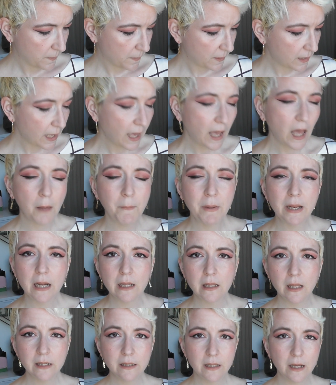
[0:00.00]
Yeah, I mean, I
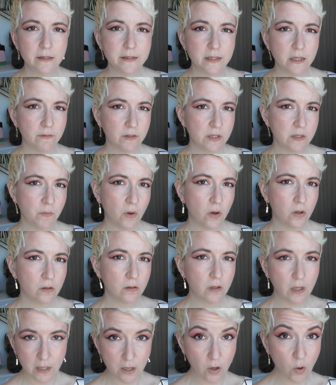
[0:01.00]
like the idea of a small,
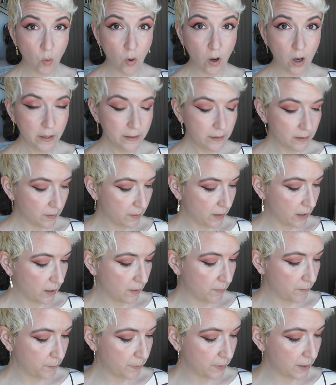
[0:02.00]
like a quad,
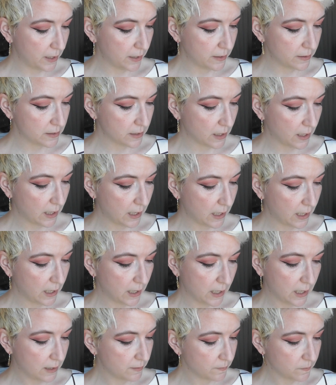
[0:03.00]
but
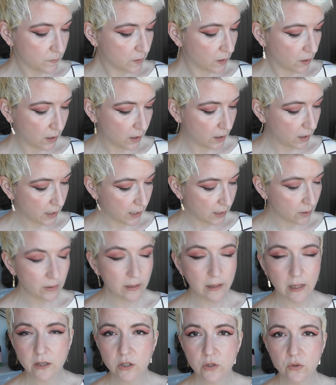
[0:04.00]
I only
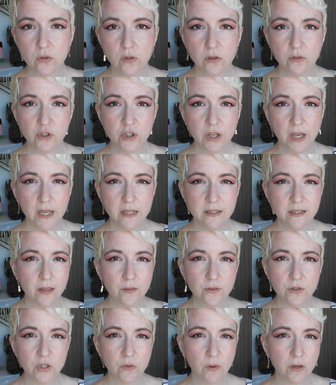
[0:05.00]
like 2 of those shades. The other
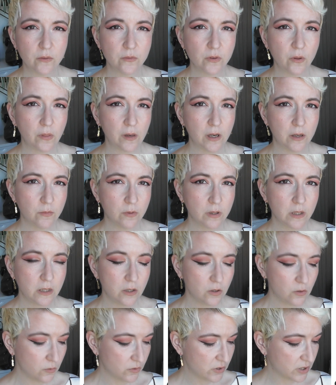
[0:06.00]
2 I don't know that I'd really
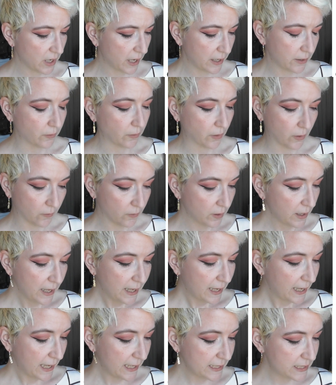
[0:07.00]
use. I don't know.
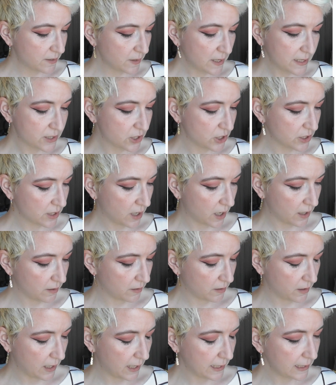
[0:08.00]
It's just
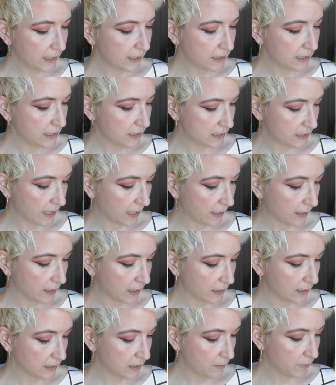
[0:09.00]
not, I like the aesthetic. I
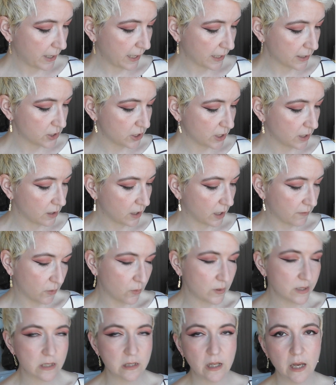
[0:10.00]
like the packaging. I've
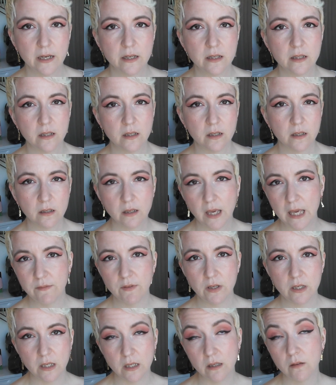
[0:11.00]
always liked the
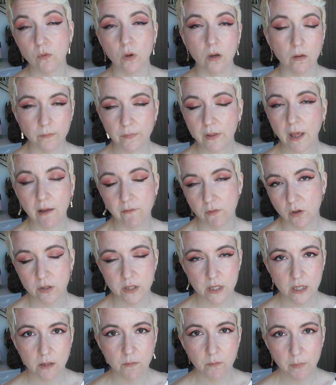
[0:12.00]
KVD, well, Kat Von
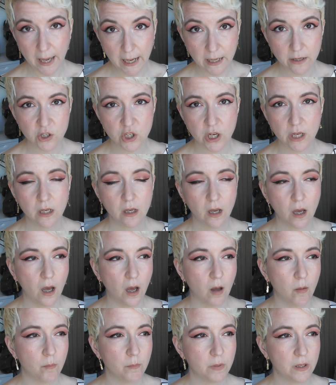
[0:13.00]
D packaging
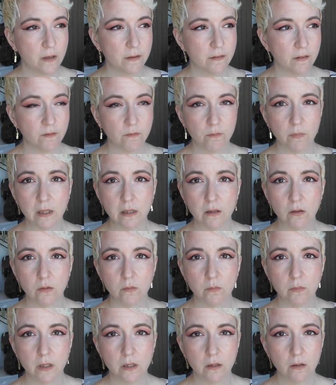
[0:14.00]
because of my
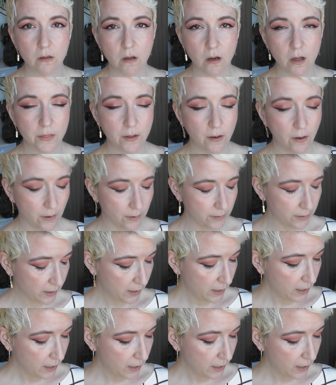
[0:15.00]
little goth heart.